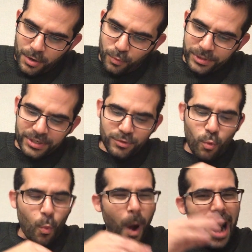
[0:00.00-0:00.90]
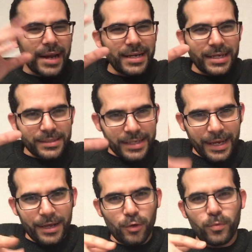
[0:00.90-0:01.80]
which is a winding
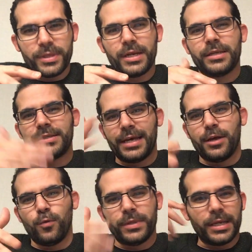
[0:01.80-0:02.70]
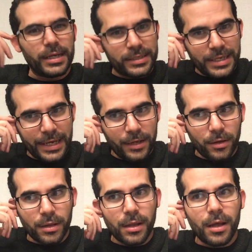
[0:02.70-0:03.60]
tale within a tale within a
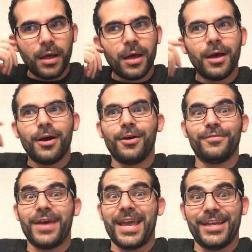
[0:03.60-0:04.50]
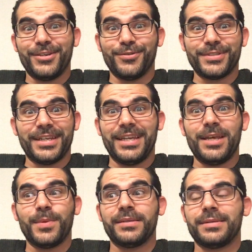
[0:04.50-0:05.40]
tale of angels and
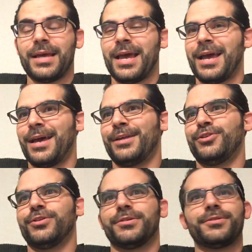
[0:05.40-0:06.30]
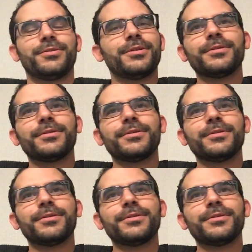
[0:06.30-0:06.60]
demons and just